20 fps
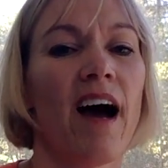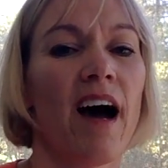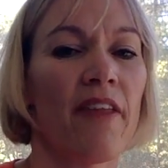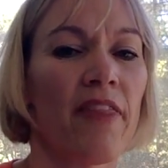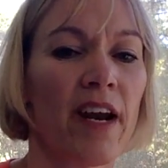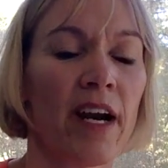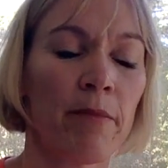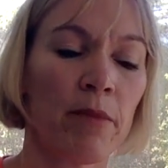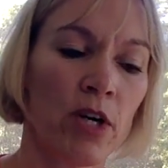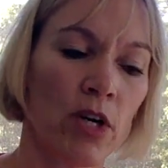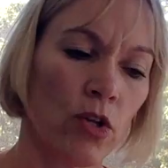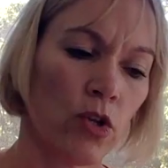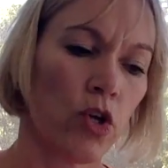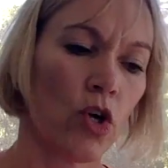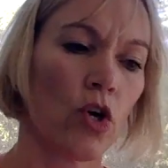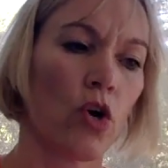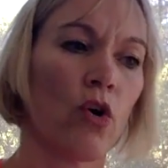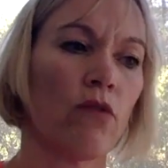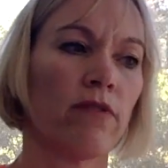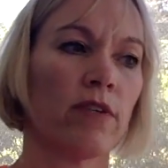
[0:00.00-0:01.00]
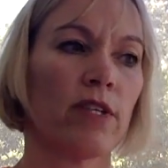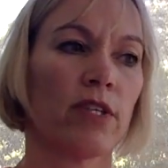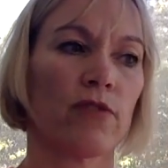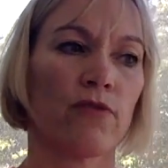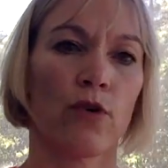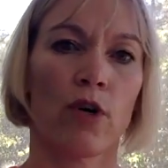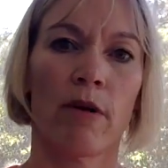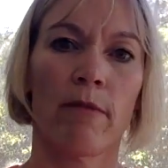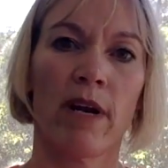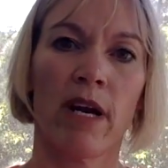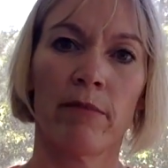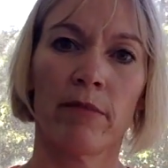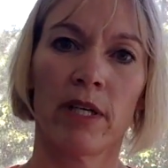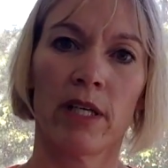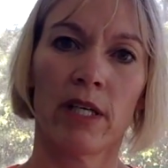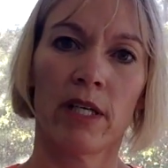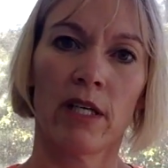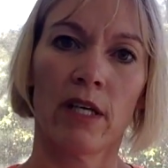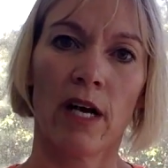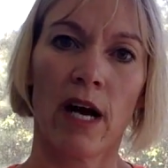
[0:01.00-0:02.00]
Then I'm gonna look over this form, and I'm
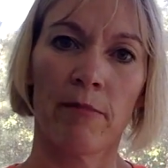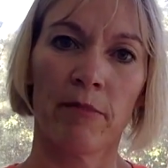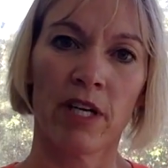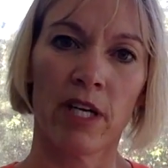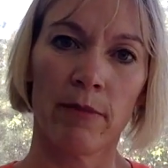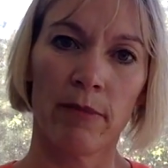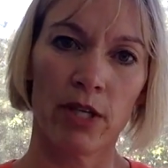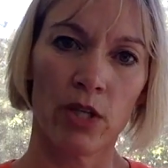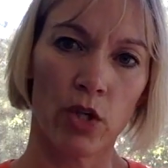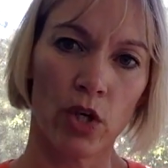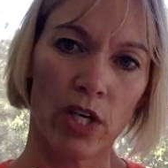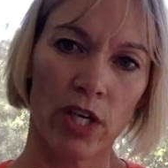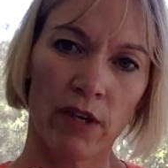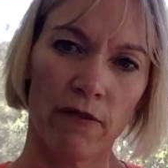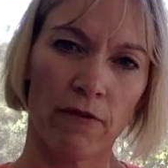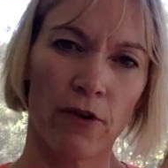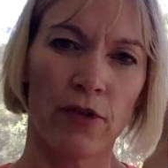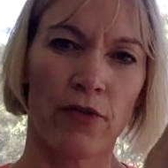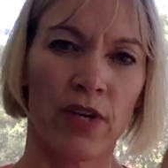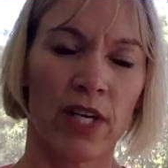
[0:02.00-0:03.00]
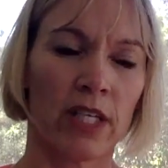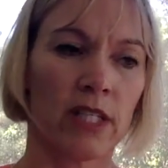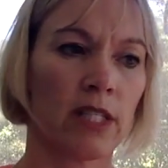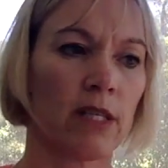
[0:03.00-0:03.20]
gonna be looking for things.